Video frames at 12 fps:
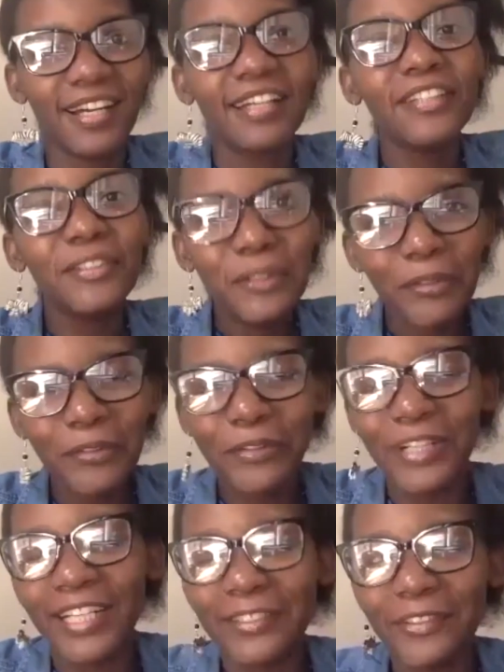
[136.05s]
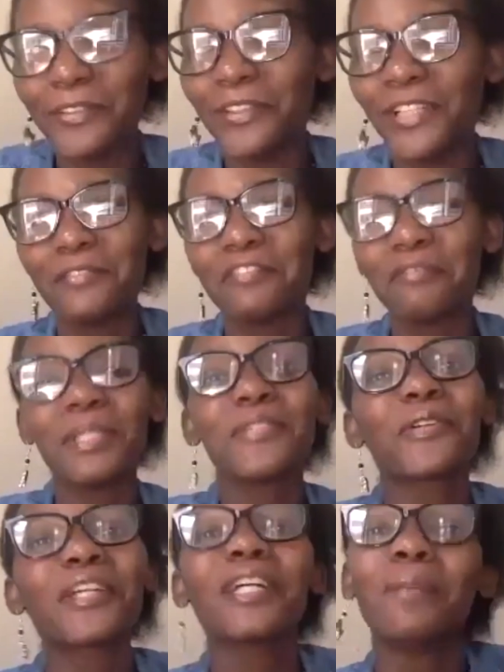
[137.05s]
I know. And we've been
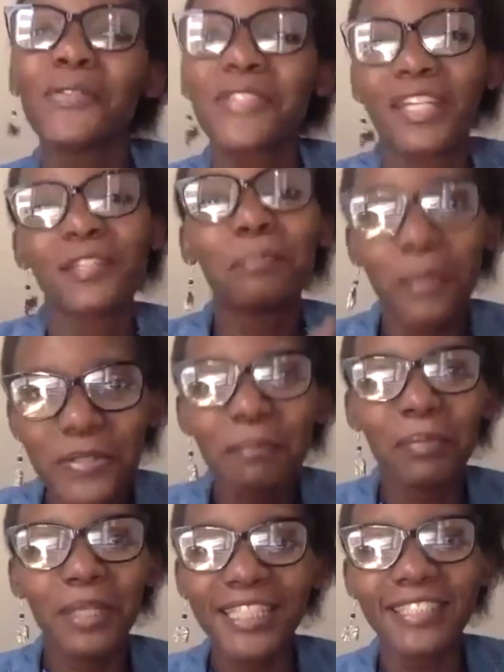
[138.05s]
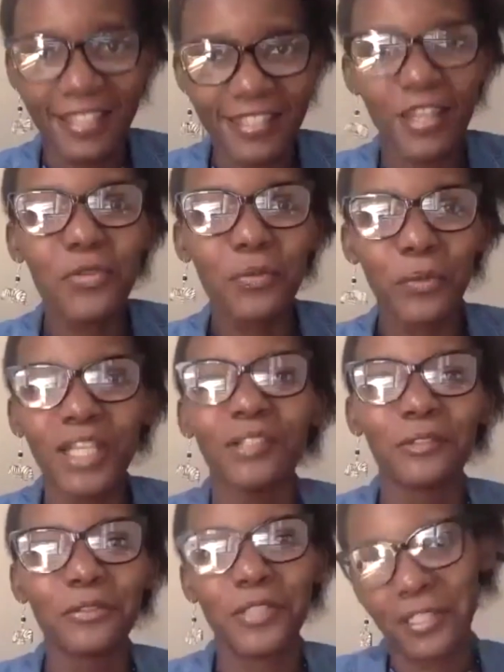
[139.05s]
talking about such possibilities as
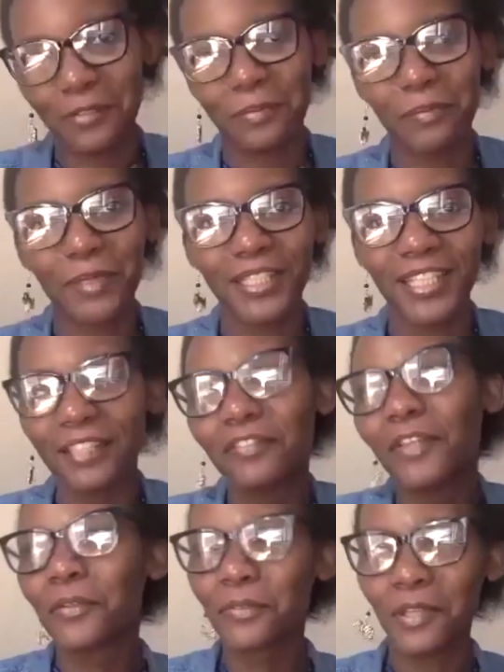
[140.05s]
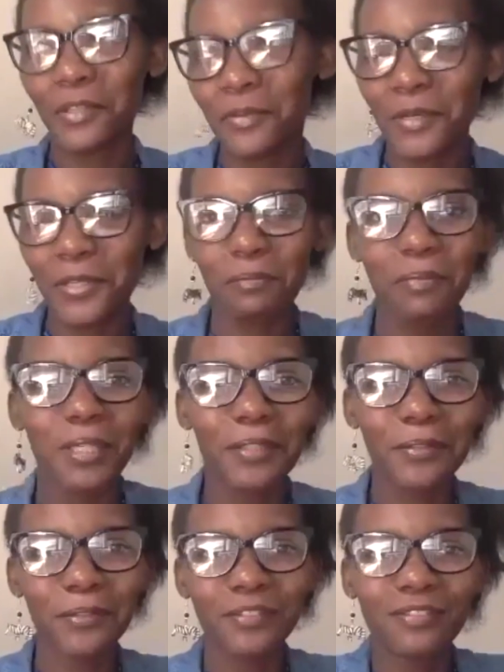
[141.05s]
well. Trust me. Like if I go to the US, maybe I
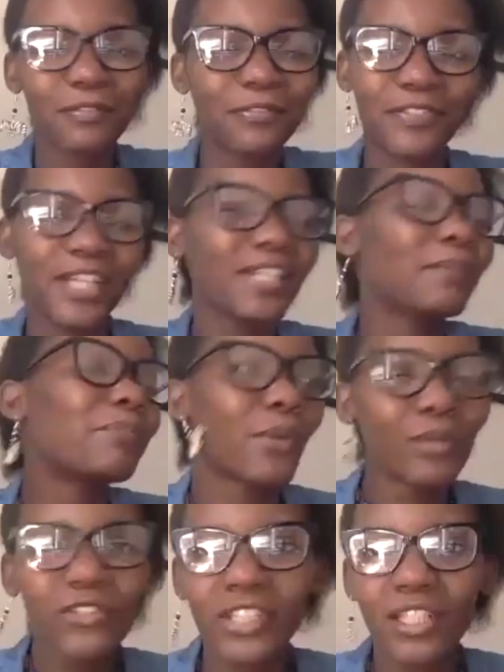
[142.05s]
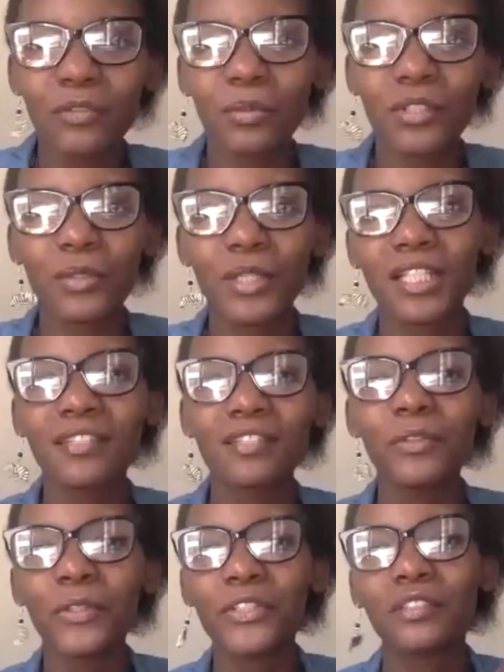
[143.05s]
could find a project which we can
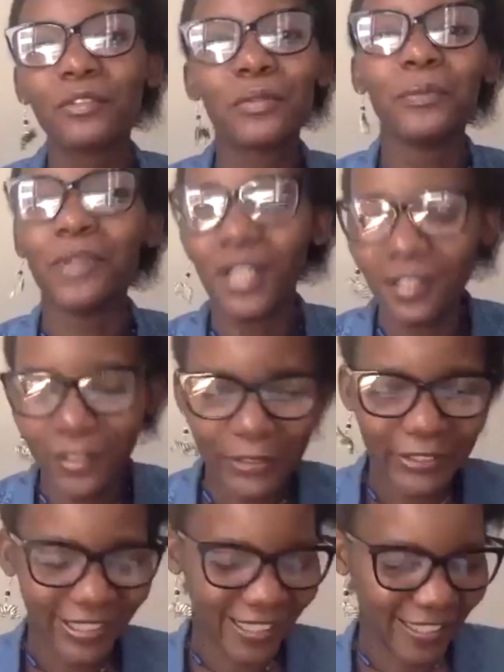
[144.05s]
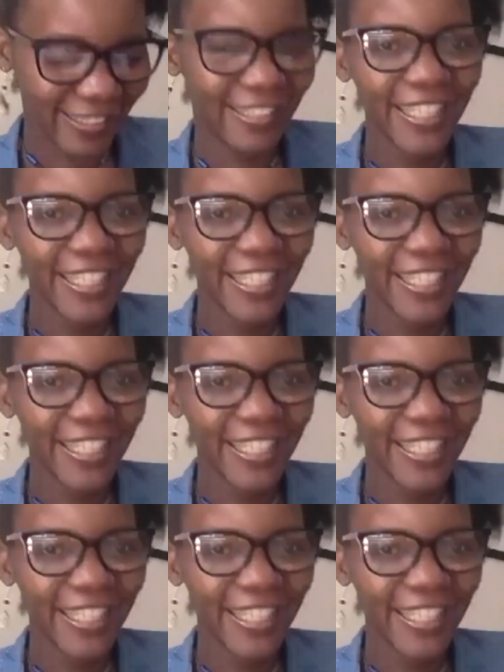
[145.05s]
still continue to work on.